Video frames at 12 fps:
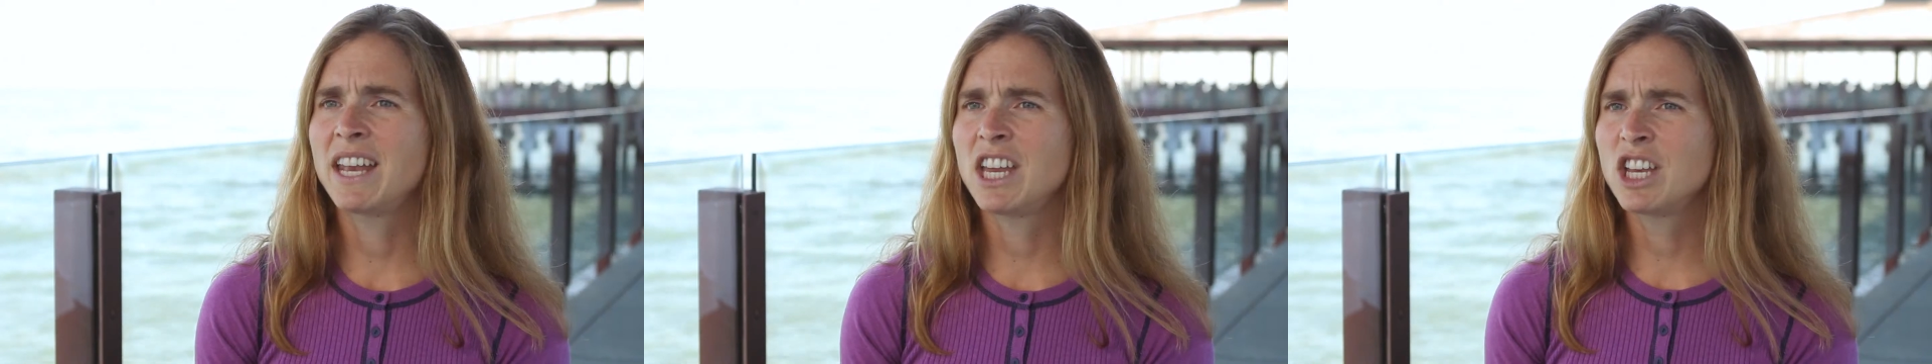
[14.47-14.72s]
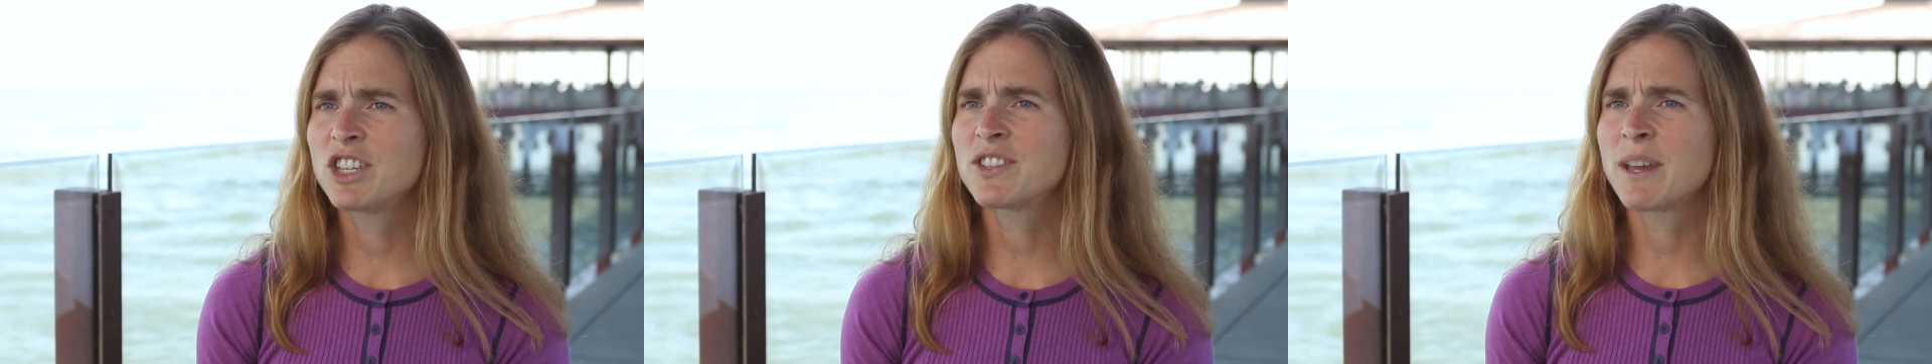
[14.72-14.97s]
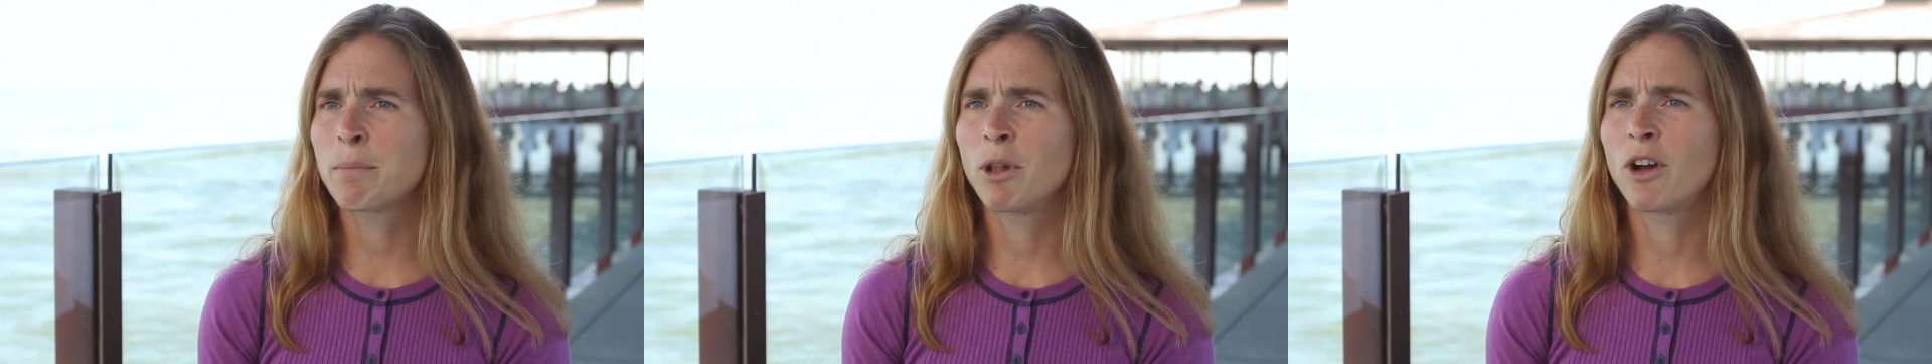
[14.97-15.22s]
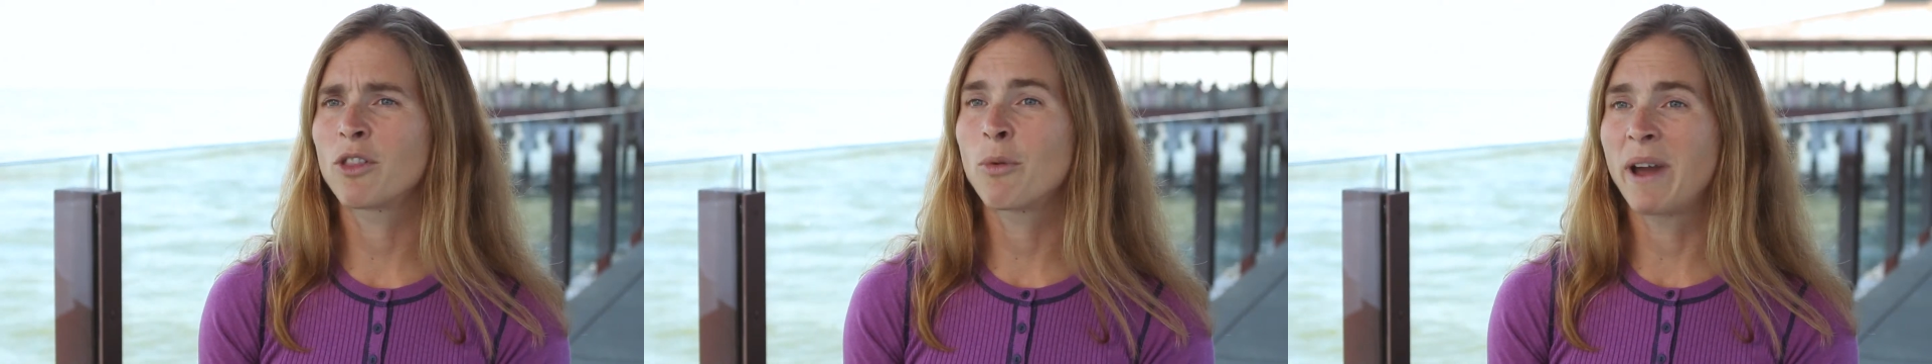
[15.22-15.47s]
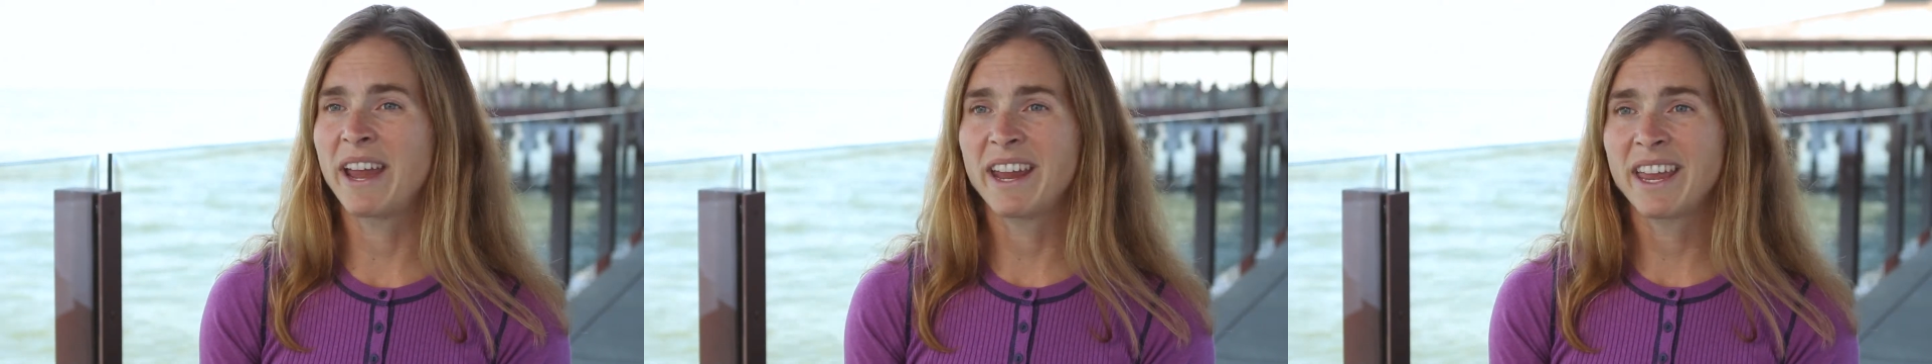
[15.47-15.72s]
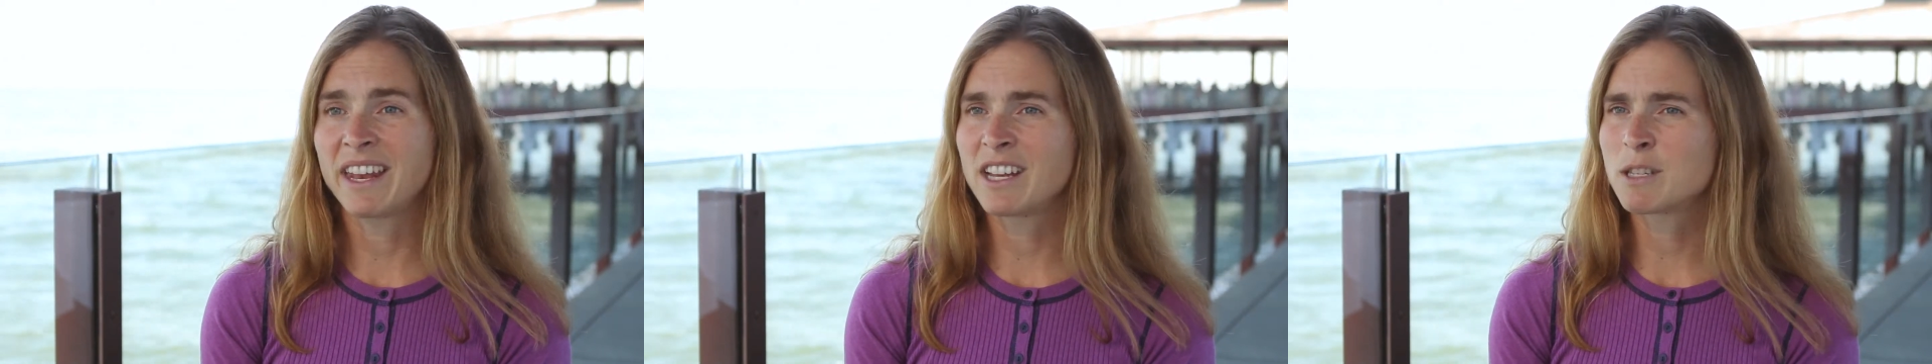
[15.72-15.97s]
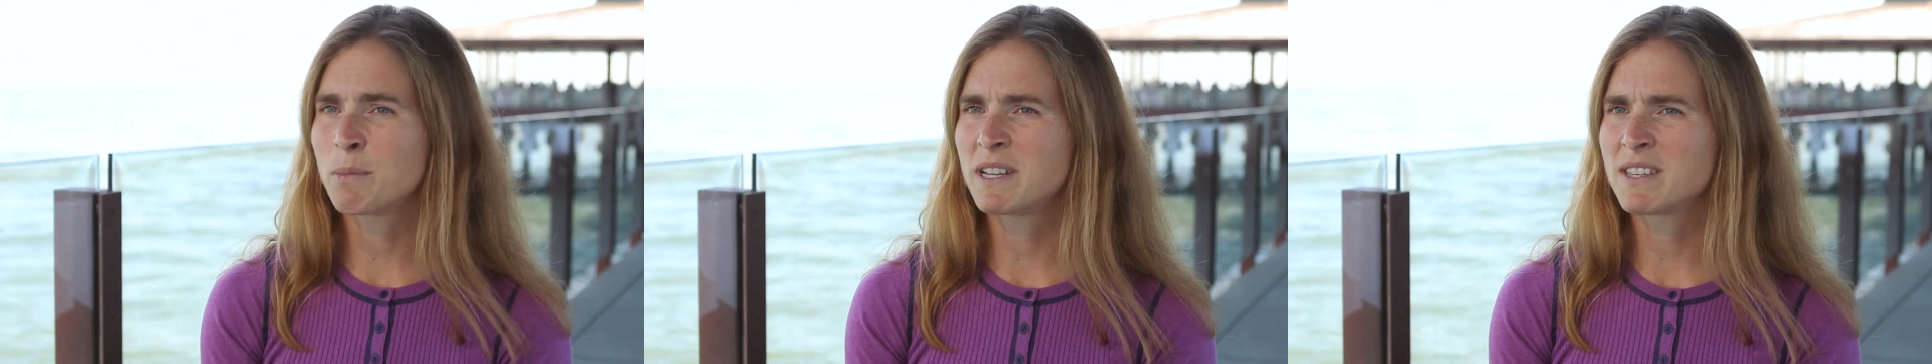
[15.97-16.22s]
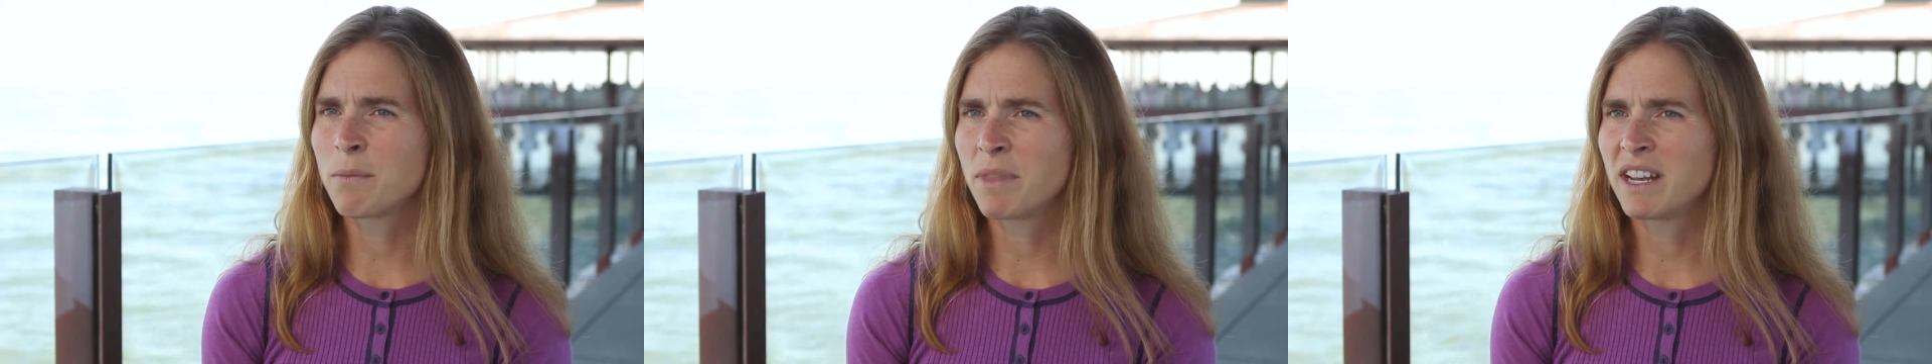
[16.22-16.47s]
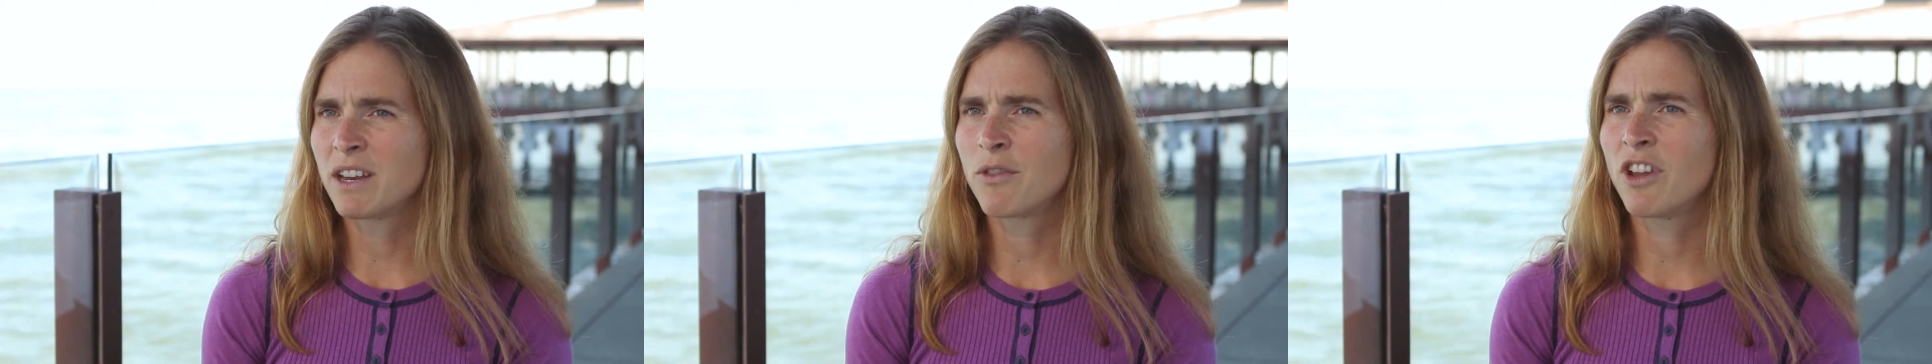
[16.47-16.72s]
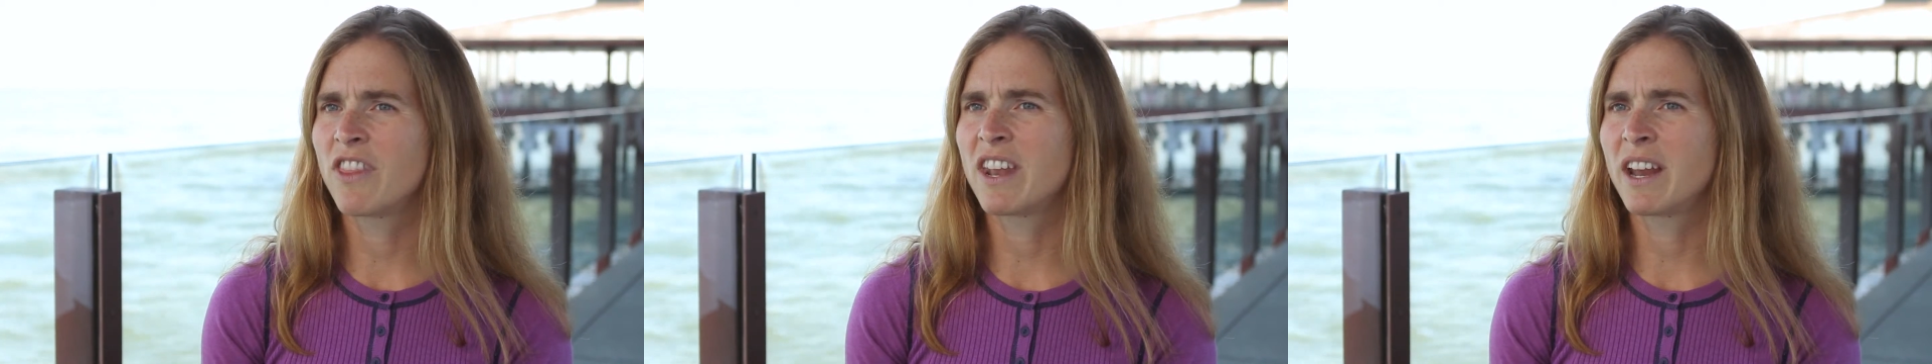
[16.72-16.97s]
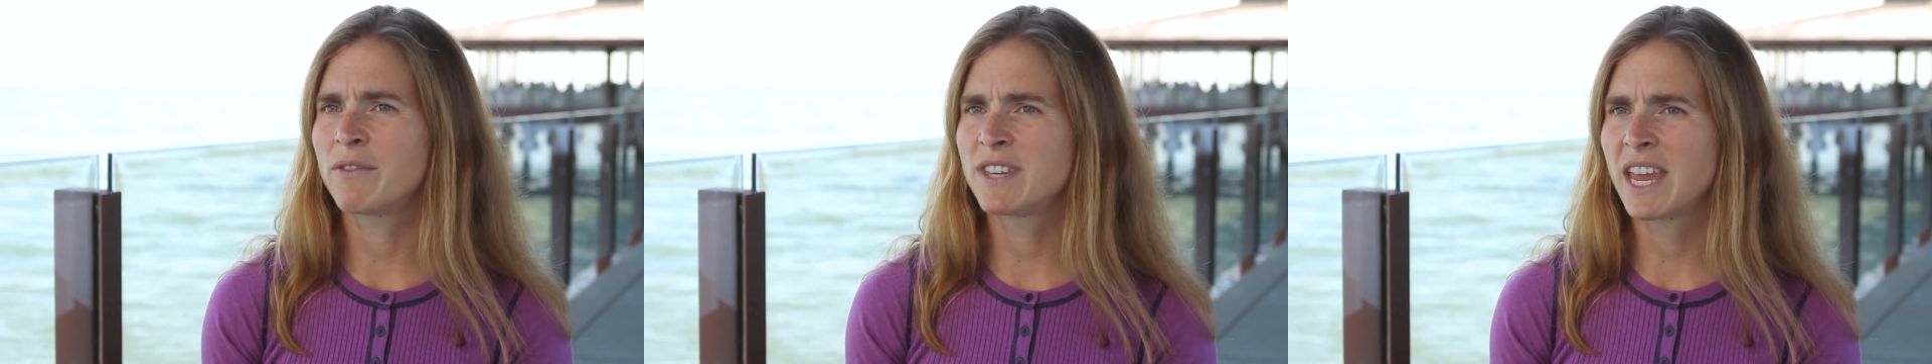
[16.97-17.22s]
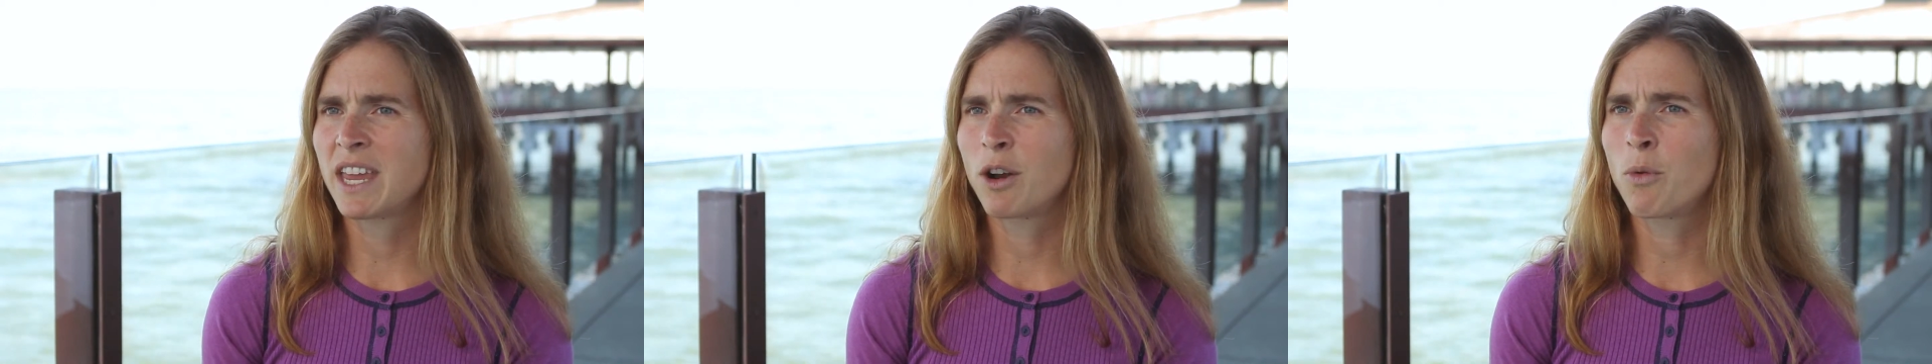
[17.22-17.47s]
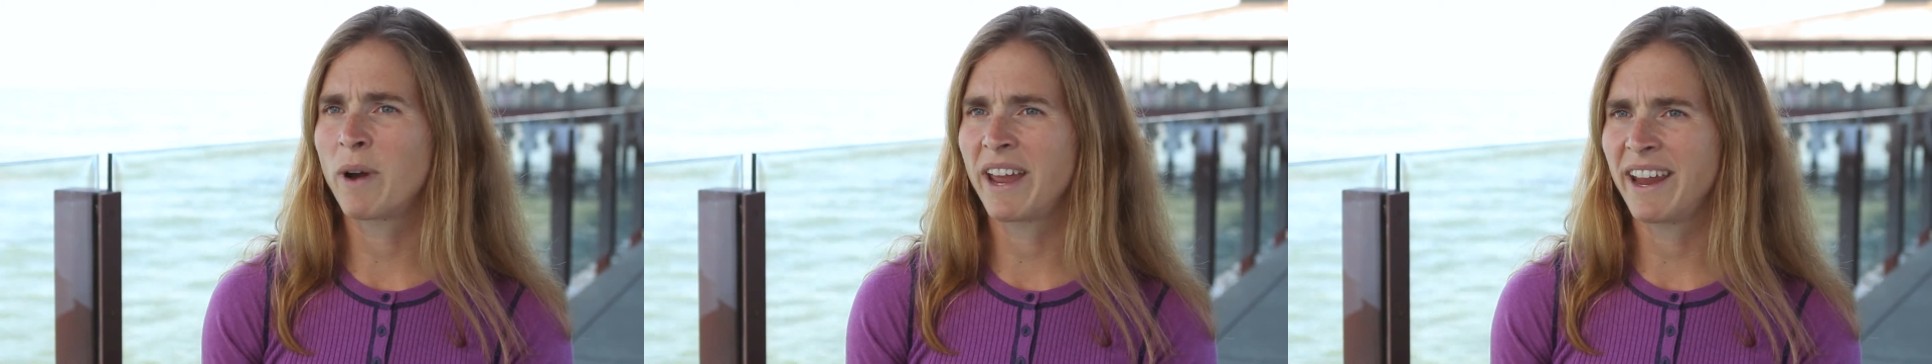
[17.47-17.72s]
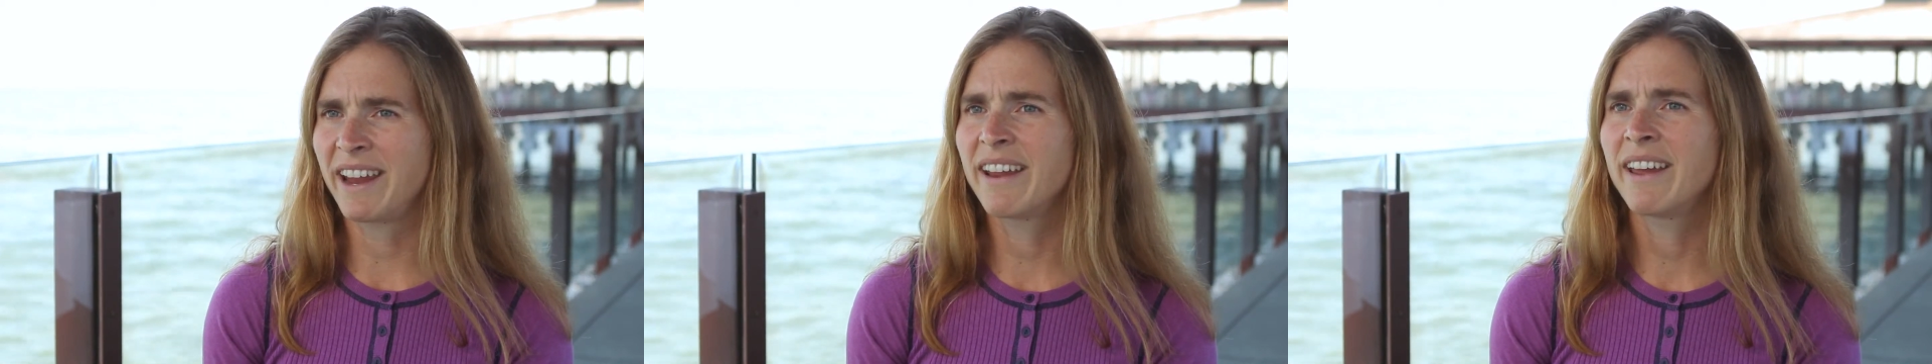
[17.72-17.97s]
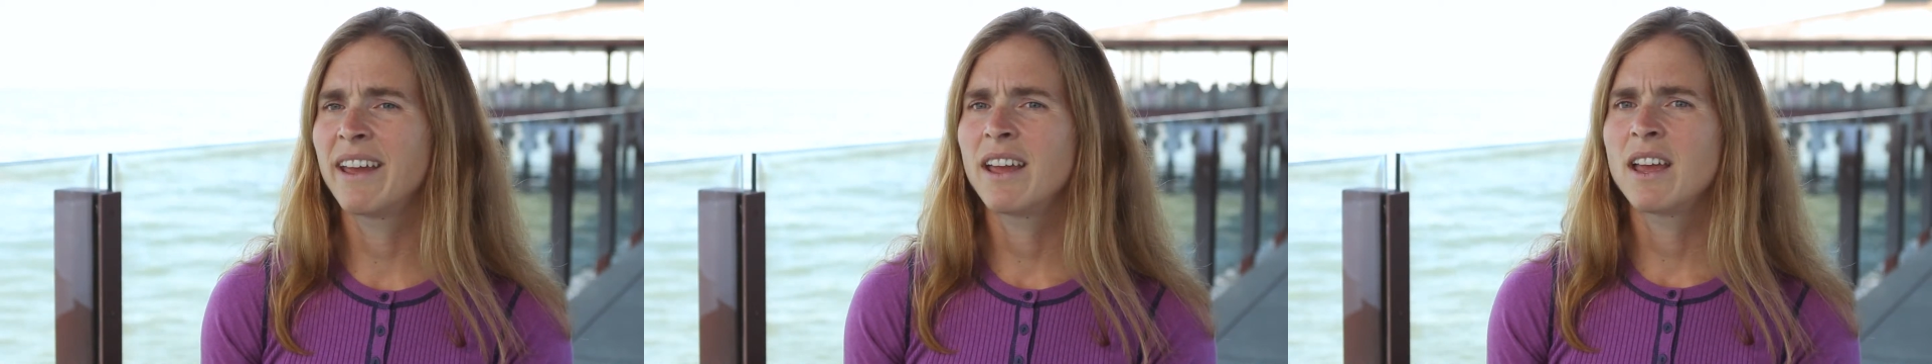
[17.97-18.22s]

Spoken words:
And each step along the way, again, it's been something different that I've taken away.